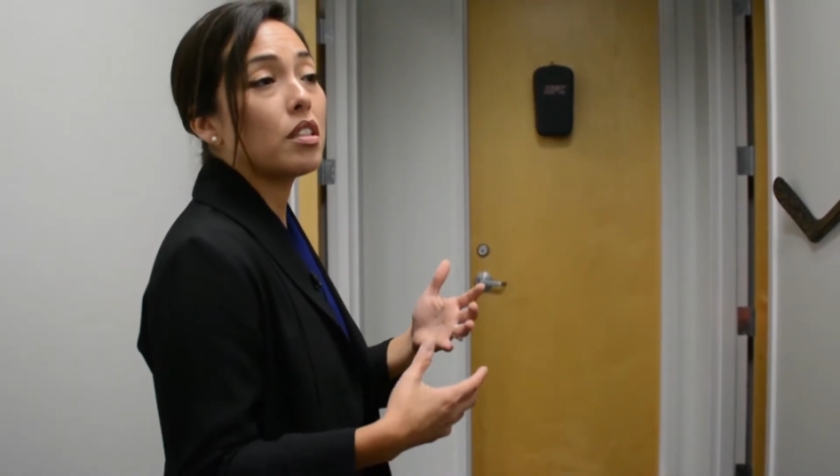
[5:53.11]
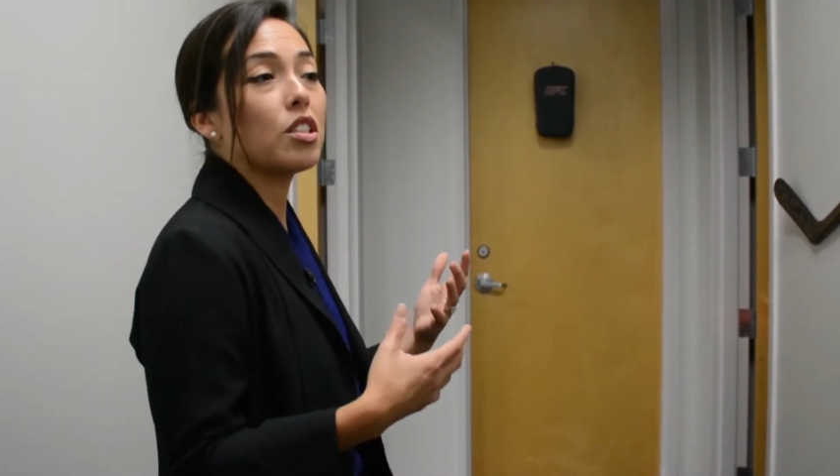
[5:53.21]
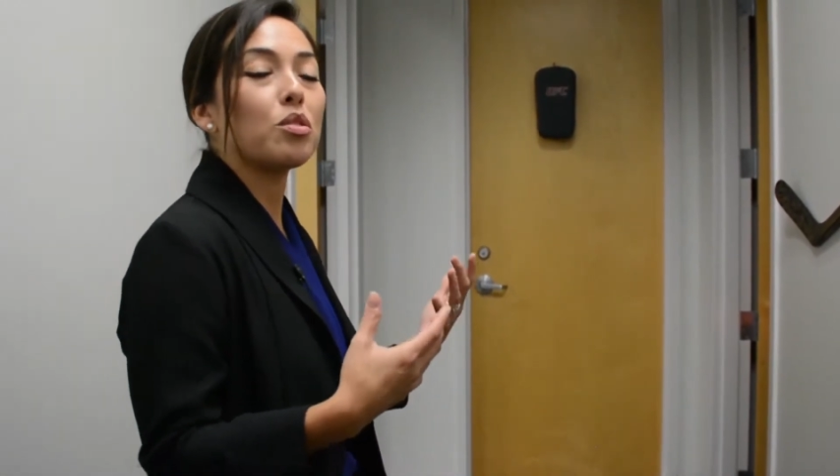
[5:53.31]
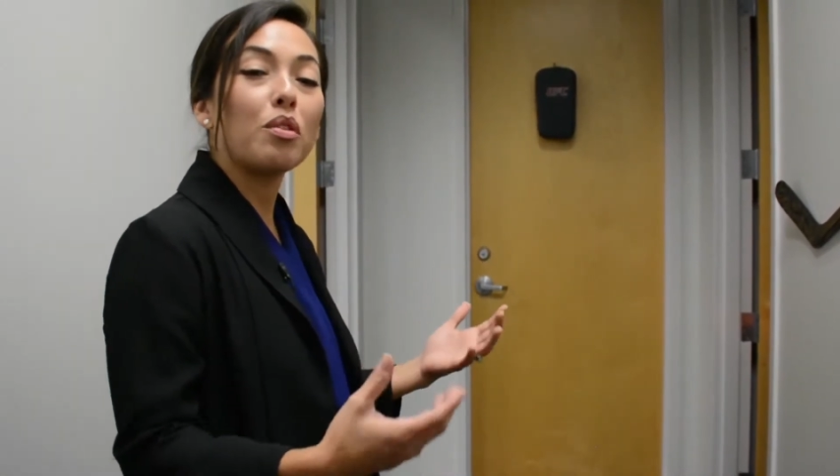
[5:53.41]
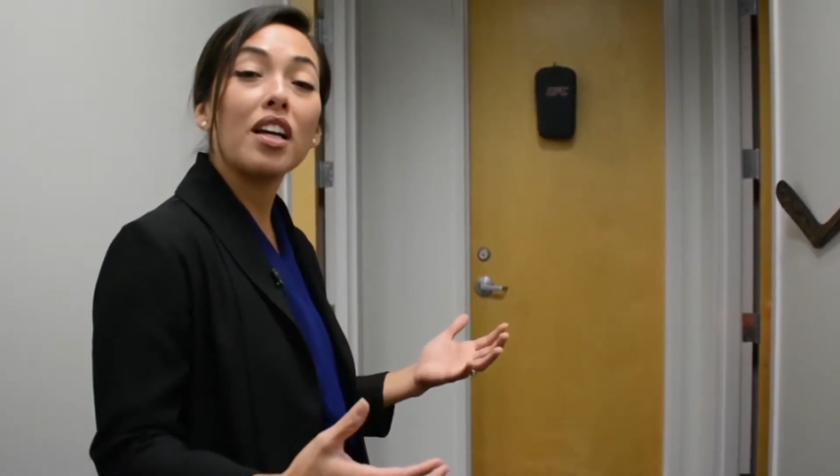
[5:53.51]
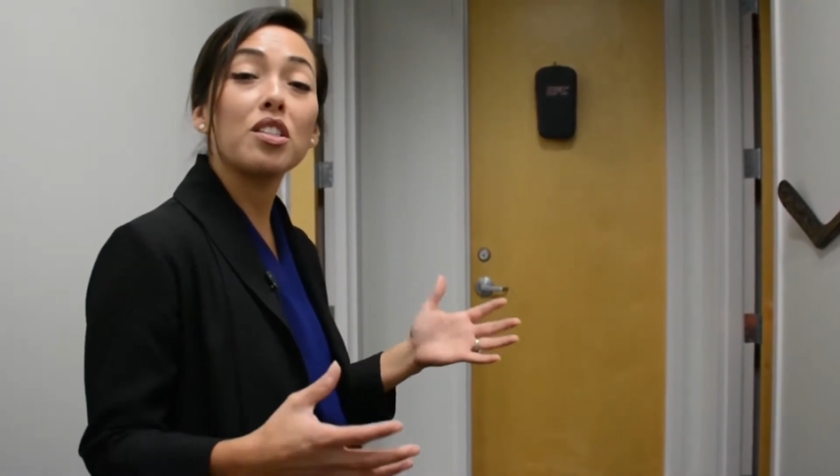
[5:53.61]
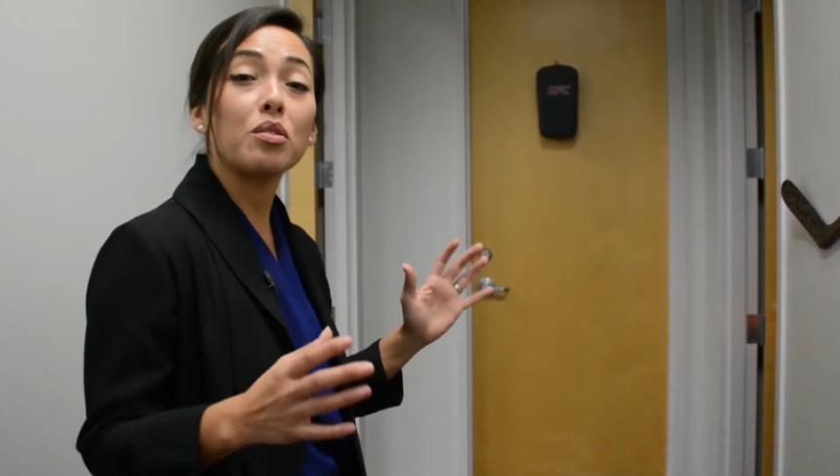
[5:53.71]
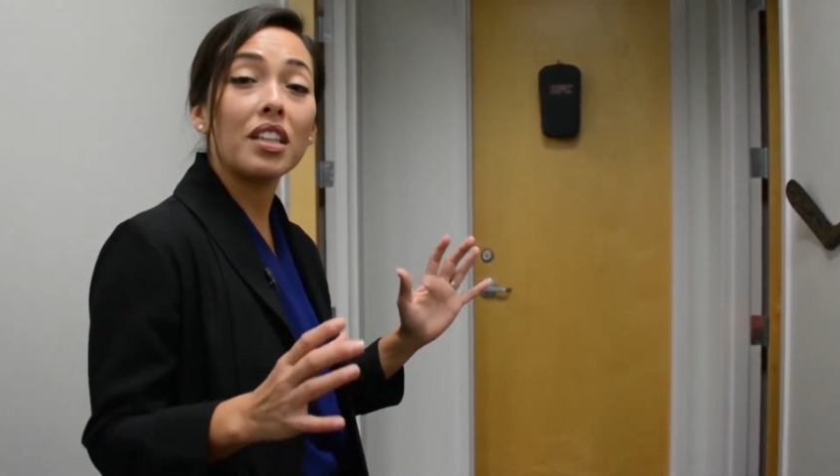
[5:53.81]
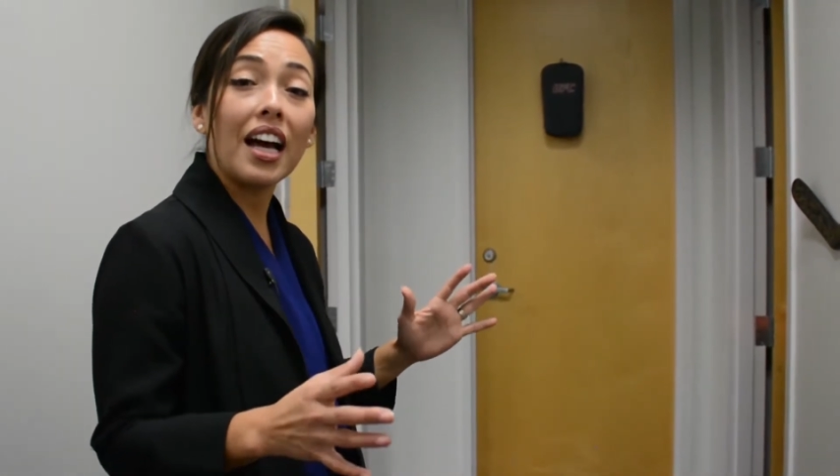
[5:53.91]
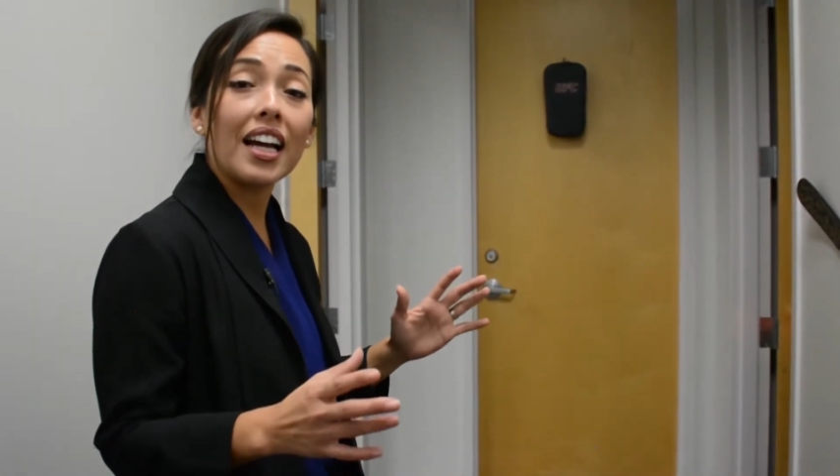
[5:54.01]
to just rest,
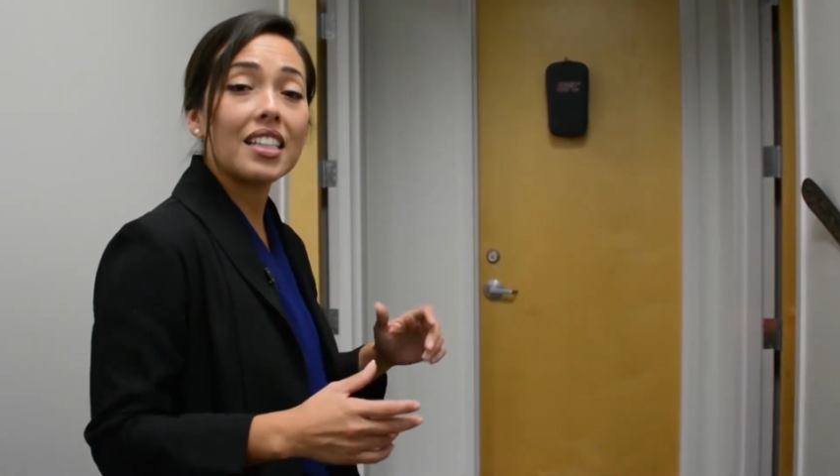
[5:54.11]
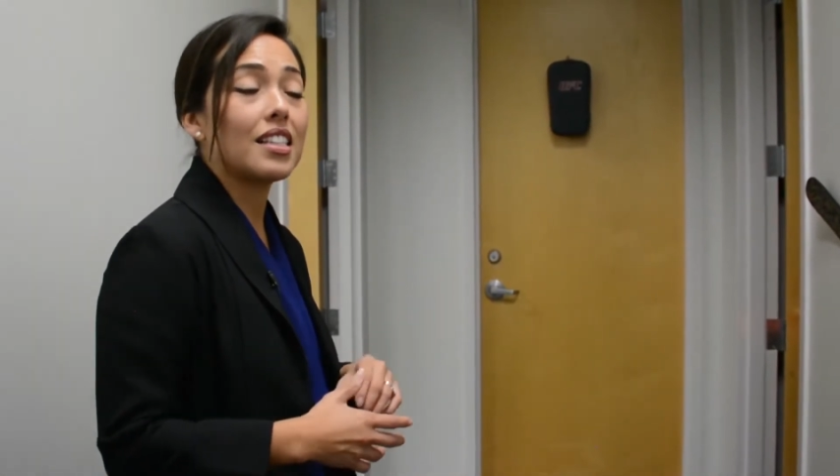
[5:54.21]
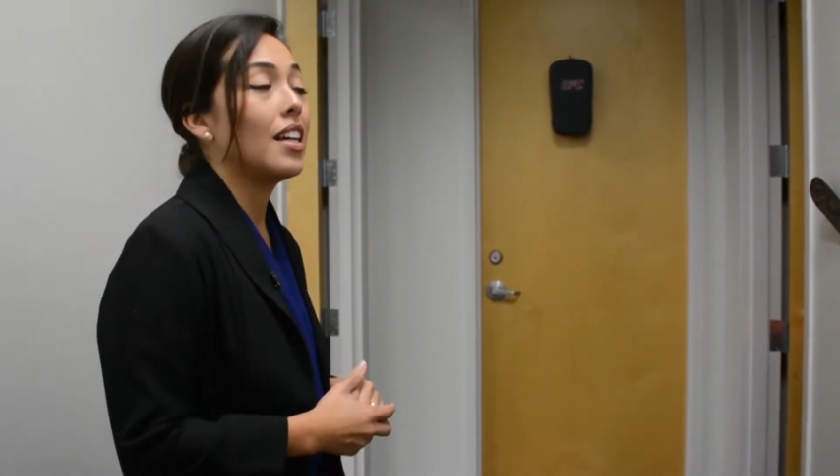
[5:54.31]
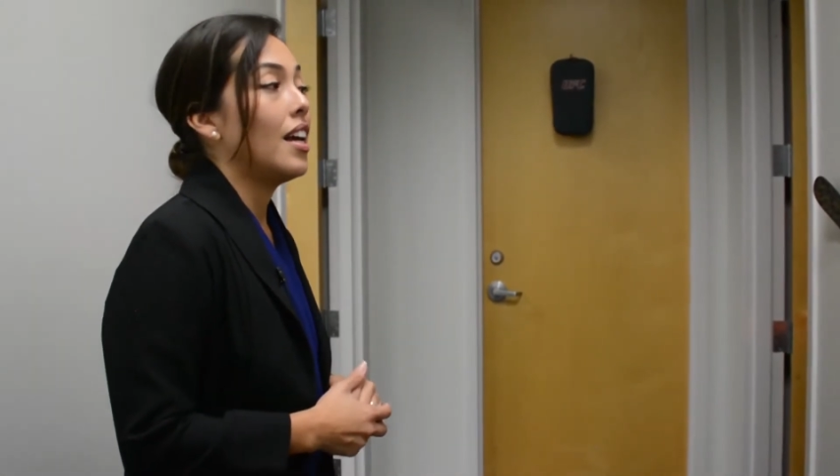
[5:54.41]
relax,